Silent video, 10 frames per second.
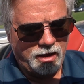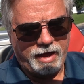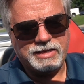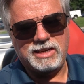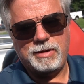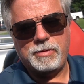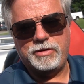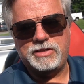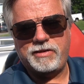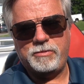I actually came out
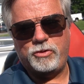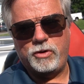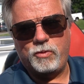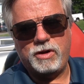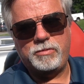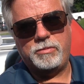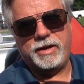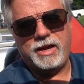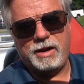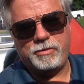with a 7.1, but
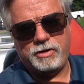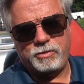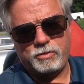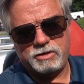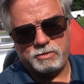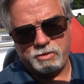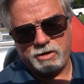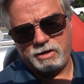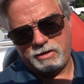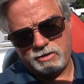my camera wasn't
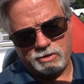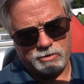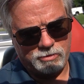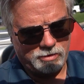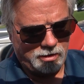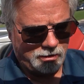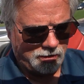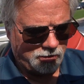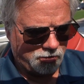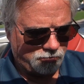working, so I
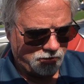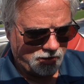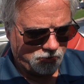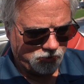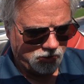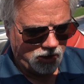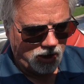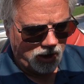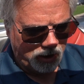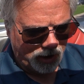kind of got rid of that one.
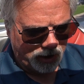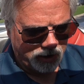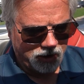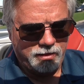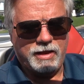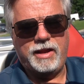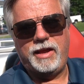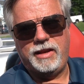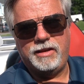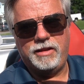And then I
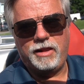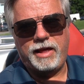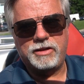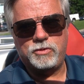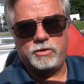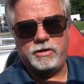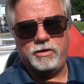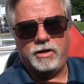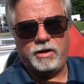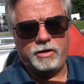ended the last
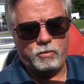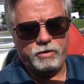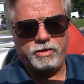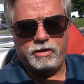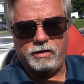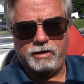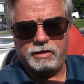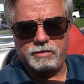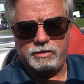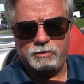one with the
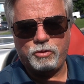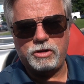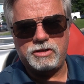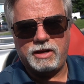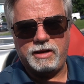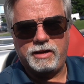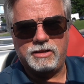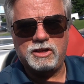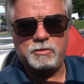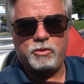sport setting at a
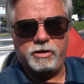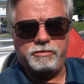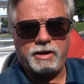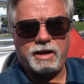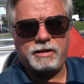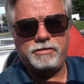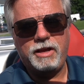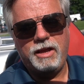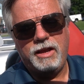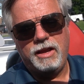6.5.
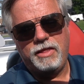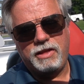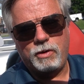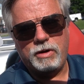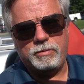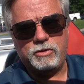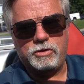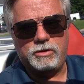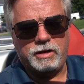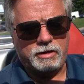Then I went up
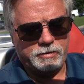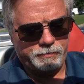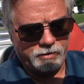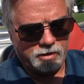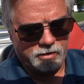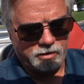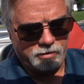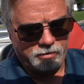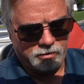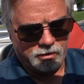to
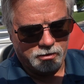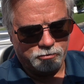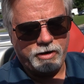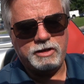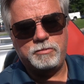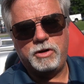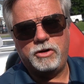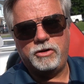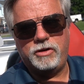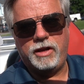the race
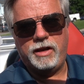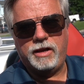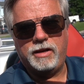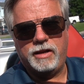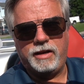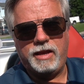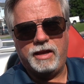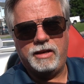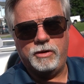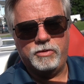mode, and
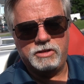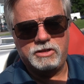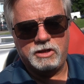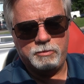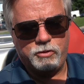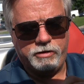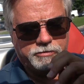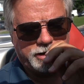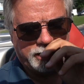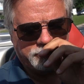again it was a
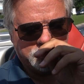6.5.